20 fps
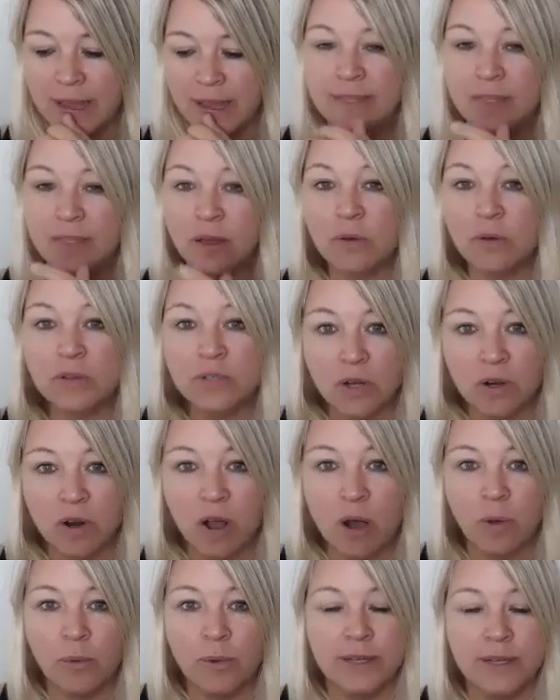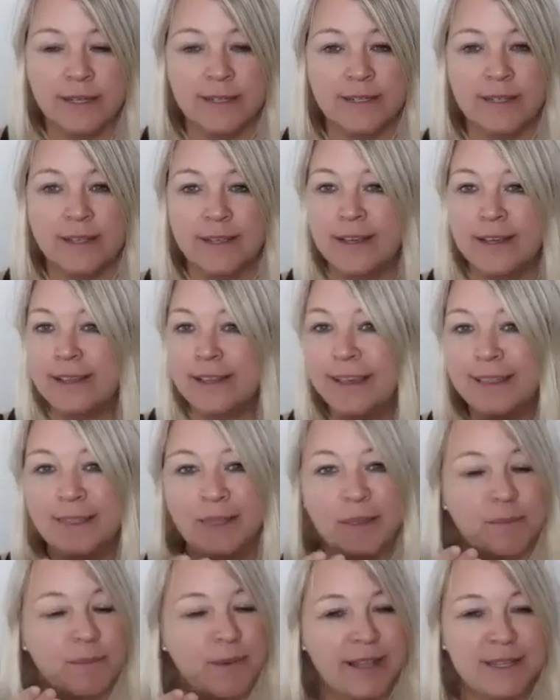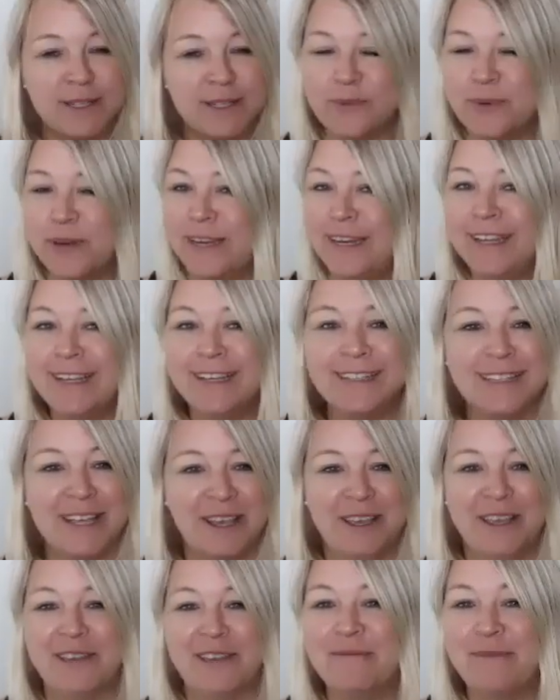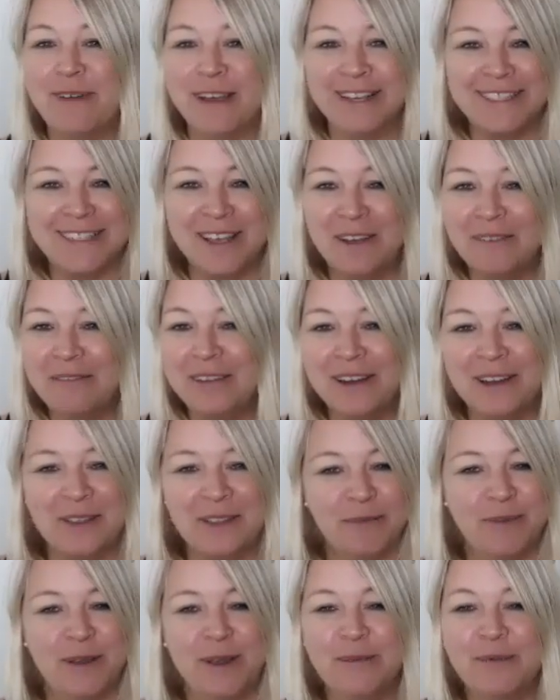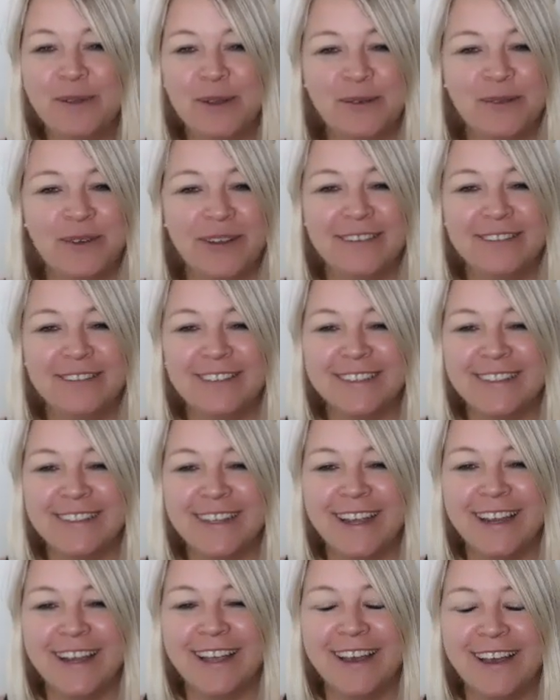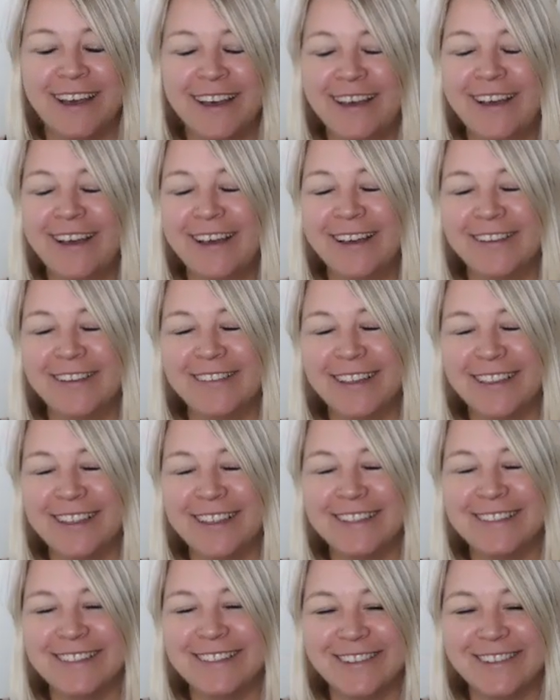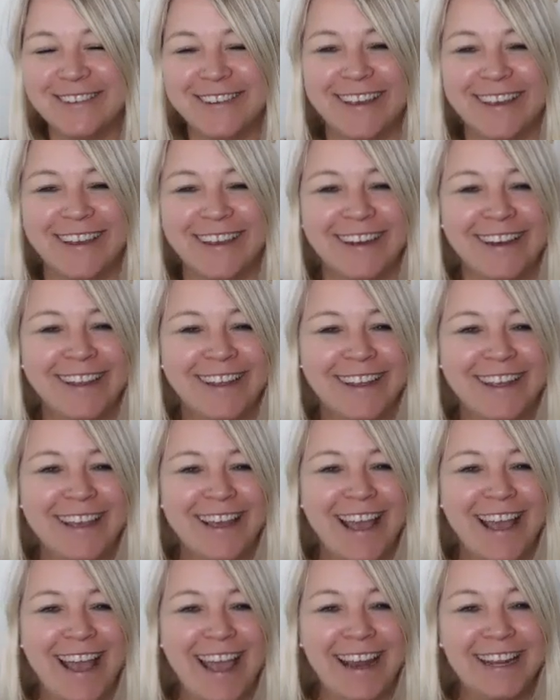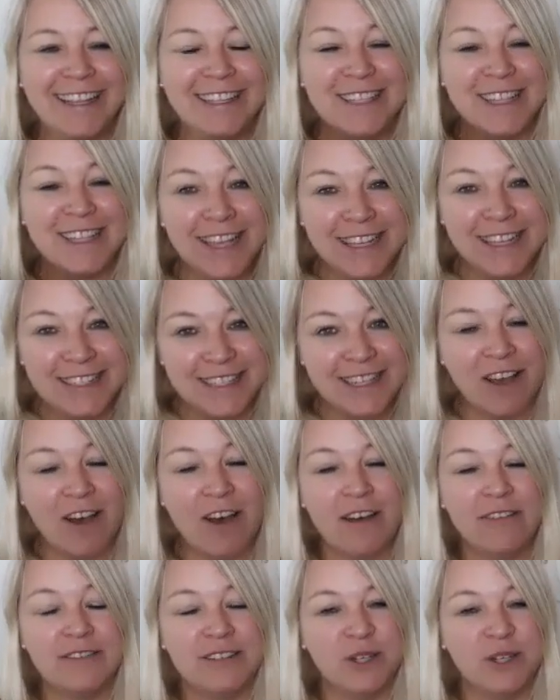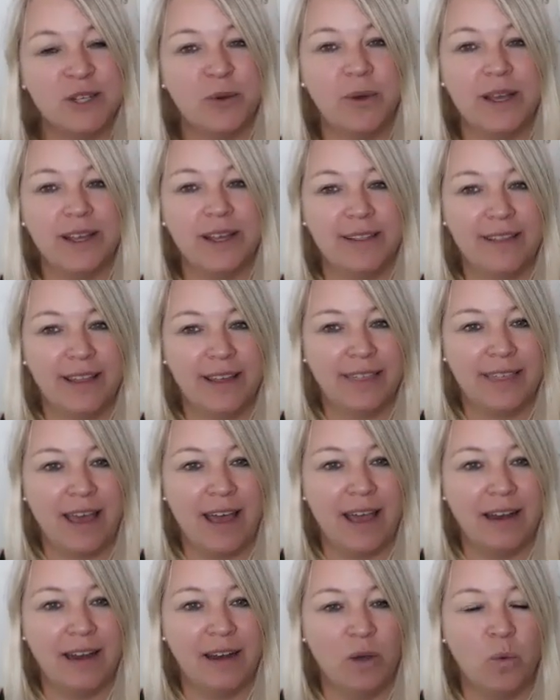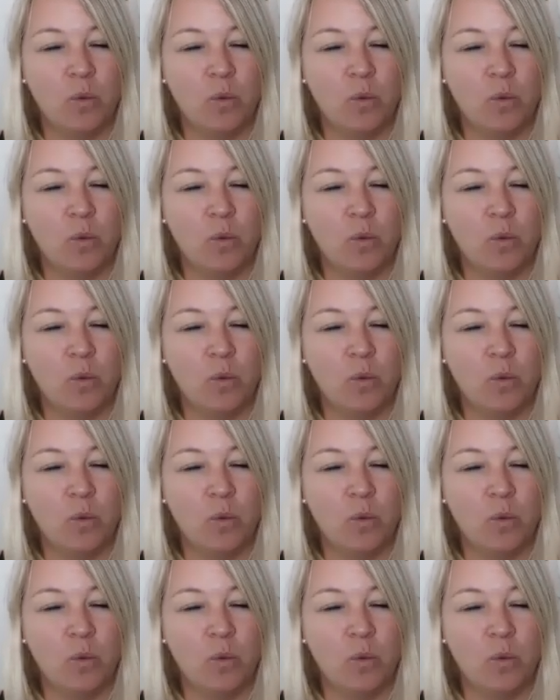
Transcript: And those are always like the best readings I give myself and other people, but I'm just like, oh, like that's so good. And it's often quick like that.